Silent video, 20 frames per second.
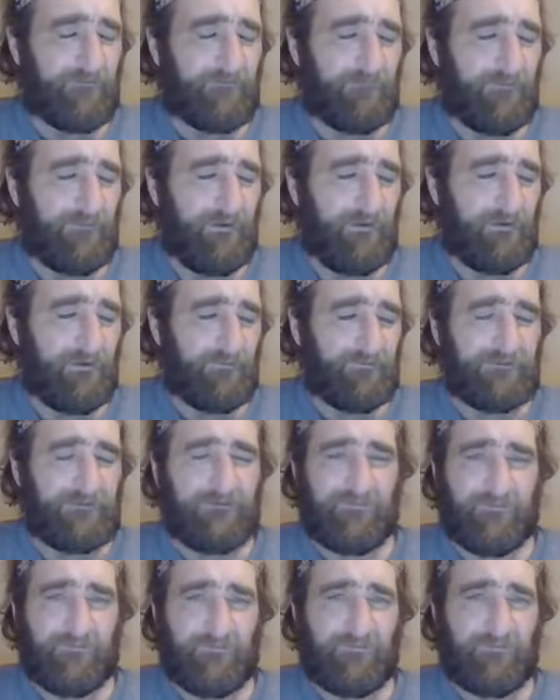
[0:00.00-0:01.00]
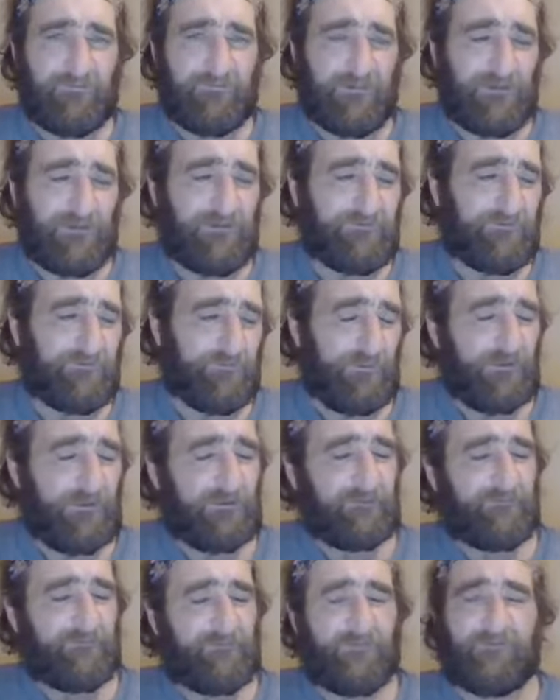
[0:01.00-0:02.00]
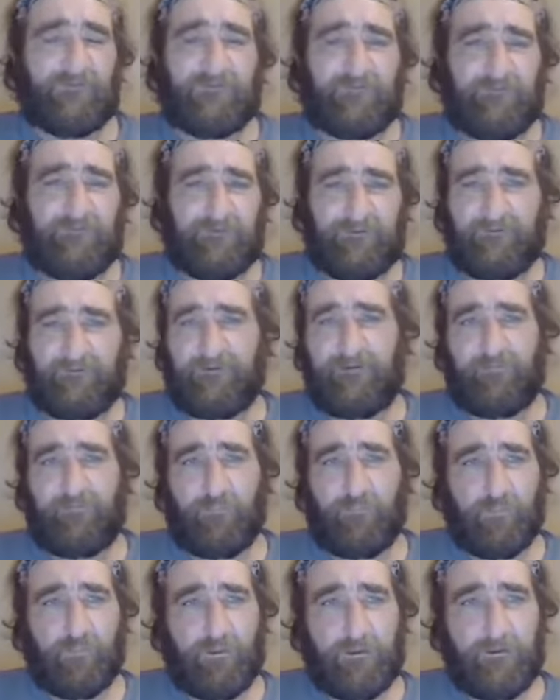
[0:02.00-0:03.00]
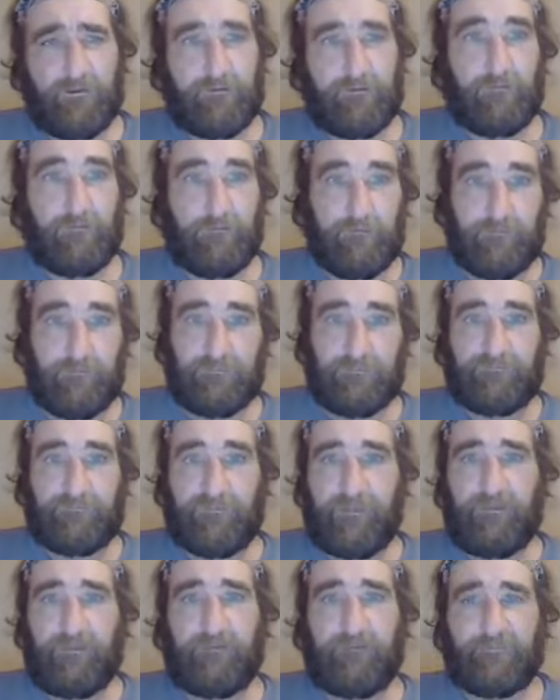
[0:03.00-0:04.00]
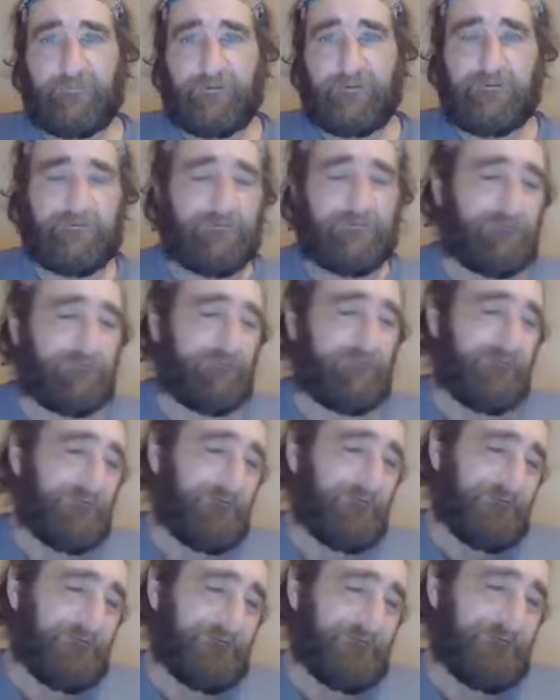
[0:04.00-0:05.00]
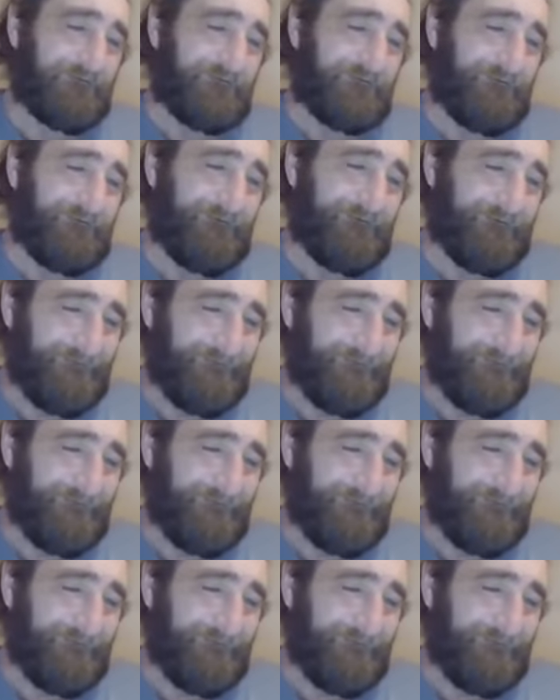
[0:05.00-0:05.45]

following those aspects. So it's very real. It's happening. Yeah.